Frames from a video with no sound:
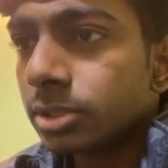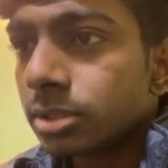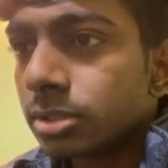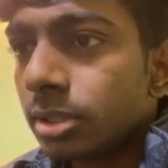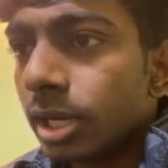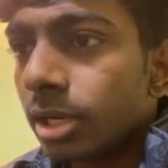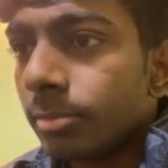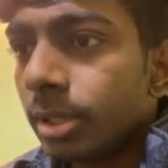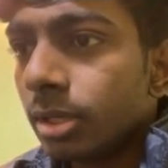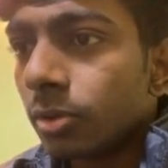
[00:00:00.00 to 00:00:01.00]
just
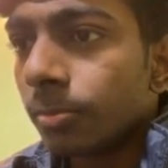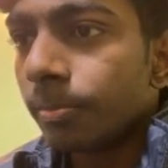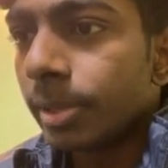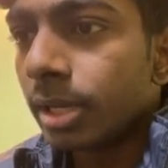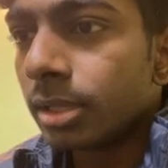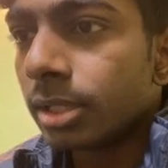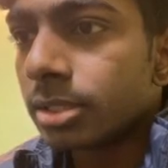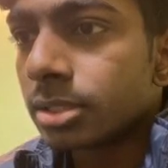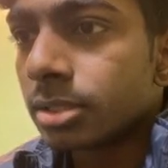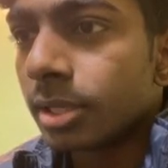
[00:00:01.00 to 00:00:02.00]
let me open
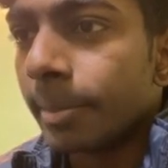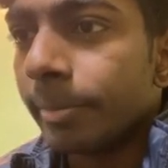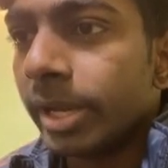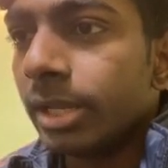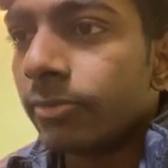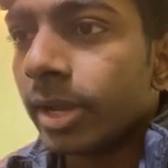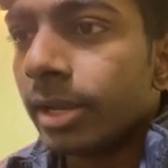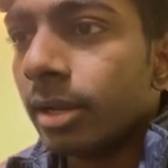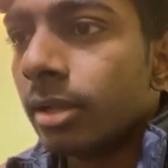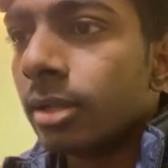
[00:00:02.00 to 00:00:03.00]
this mpd
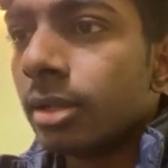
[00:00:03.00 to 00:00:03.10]
file.